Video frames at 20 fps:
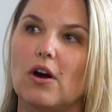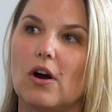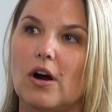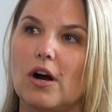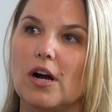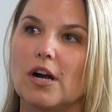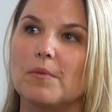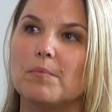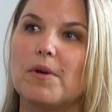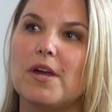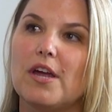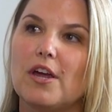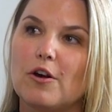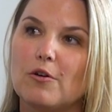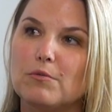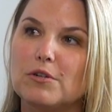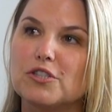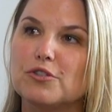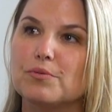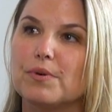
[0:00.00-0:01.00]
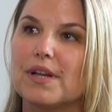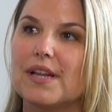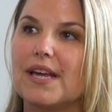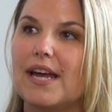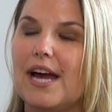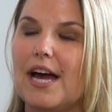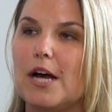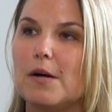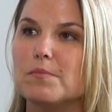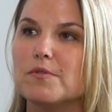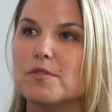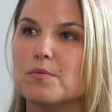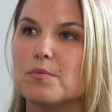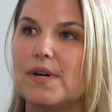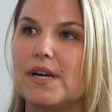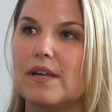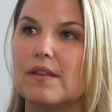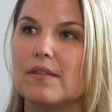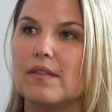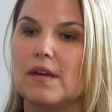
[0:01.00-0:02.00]
arm, which really helps
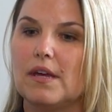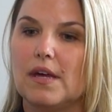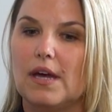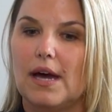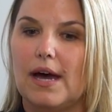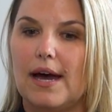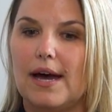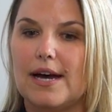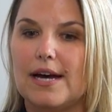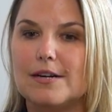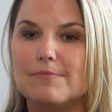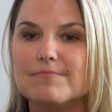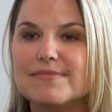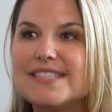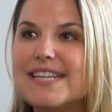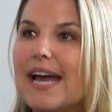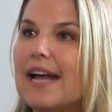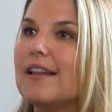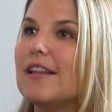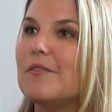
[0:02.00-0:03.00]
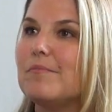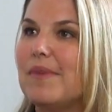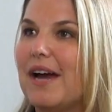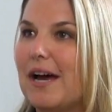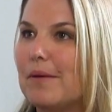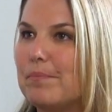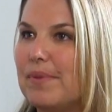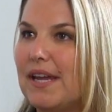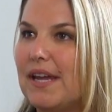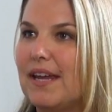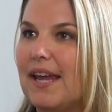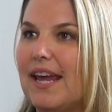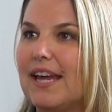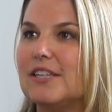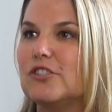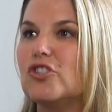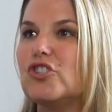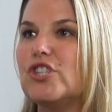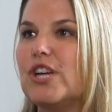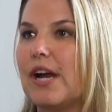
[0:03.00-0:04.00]
with talent mapping
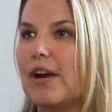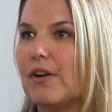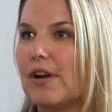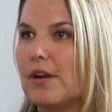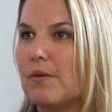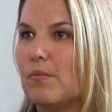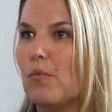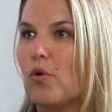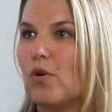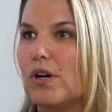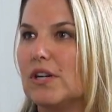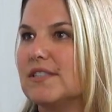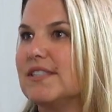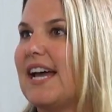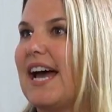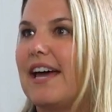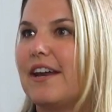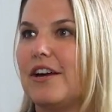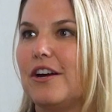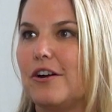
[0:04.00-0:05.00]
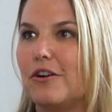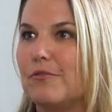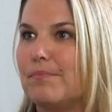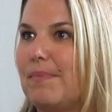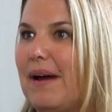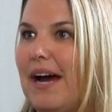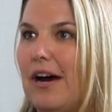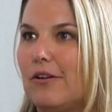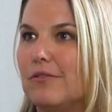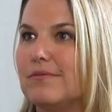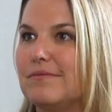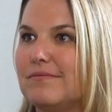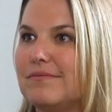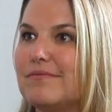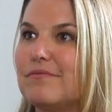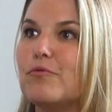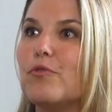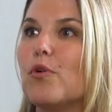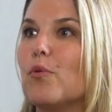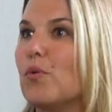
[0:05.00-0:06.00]
and sharing more data about
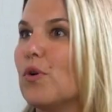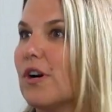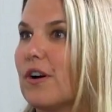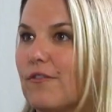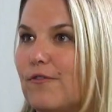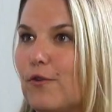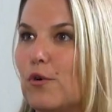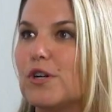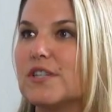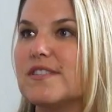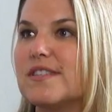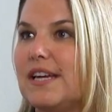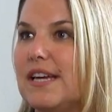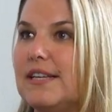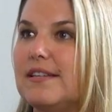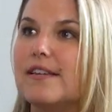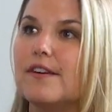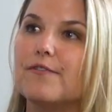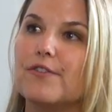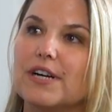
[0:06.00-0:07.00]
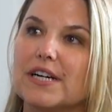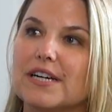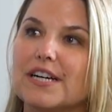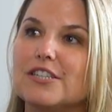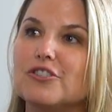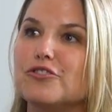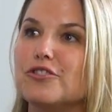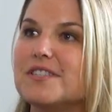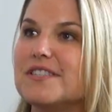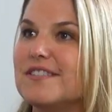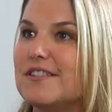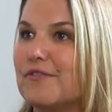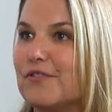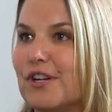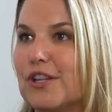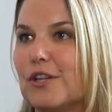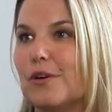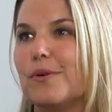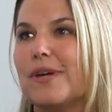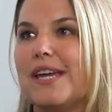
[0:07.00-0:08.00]
the workforce in different countries,
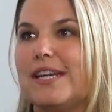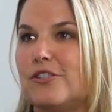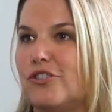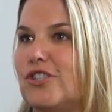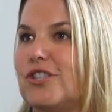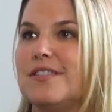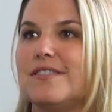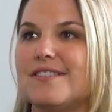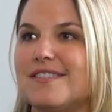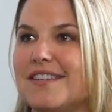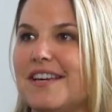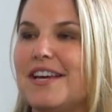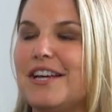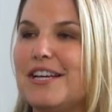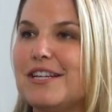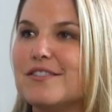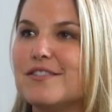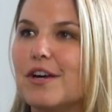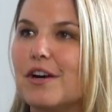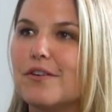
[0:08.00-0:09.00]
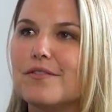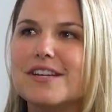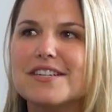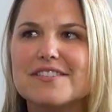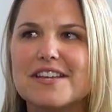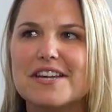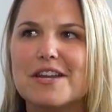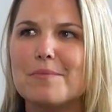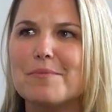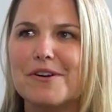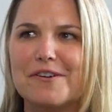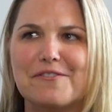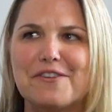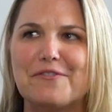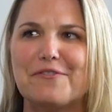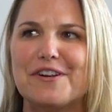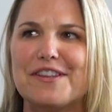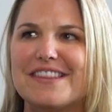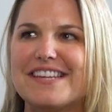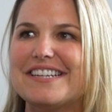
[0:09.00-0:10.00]
different locations. So there's a number of
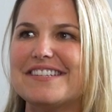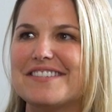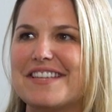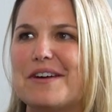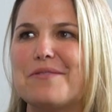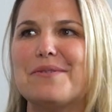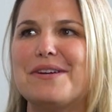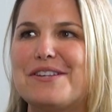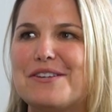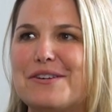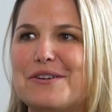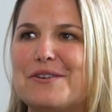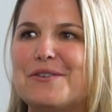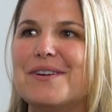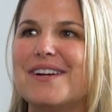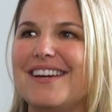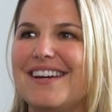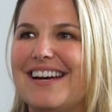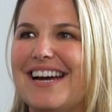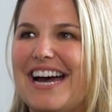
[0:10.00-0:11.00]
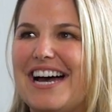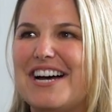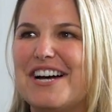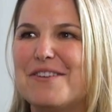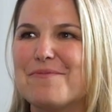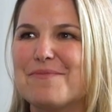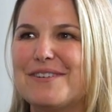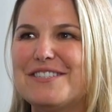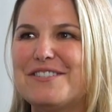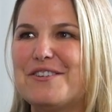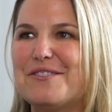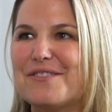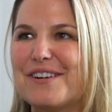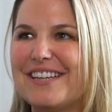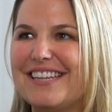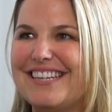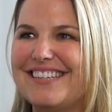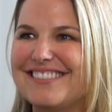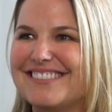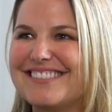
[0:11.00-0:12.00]
different things that we do once you
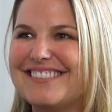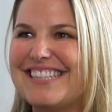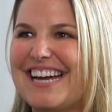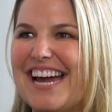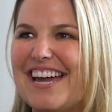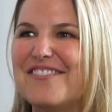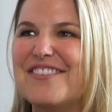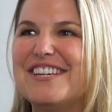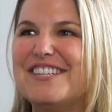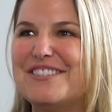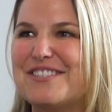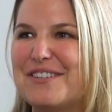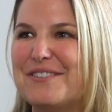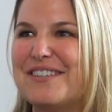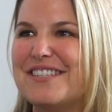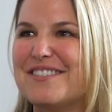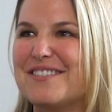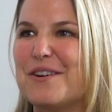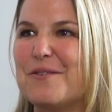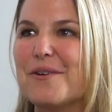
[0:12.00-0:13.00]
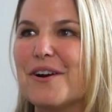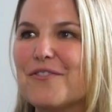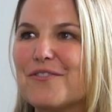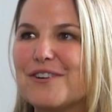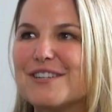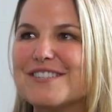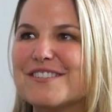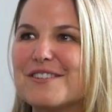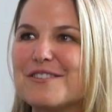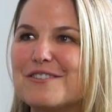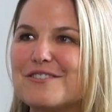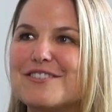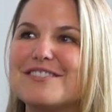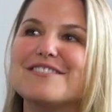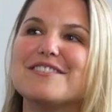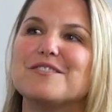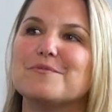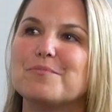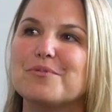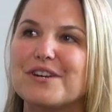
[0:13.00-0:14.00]
really dive into it. So workforce
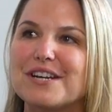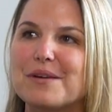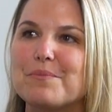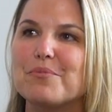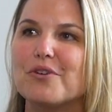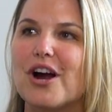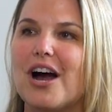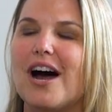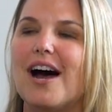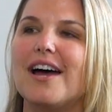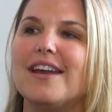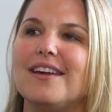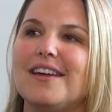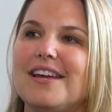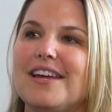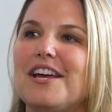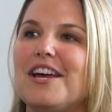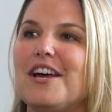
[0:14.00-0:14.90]
solutions is pretty broad,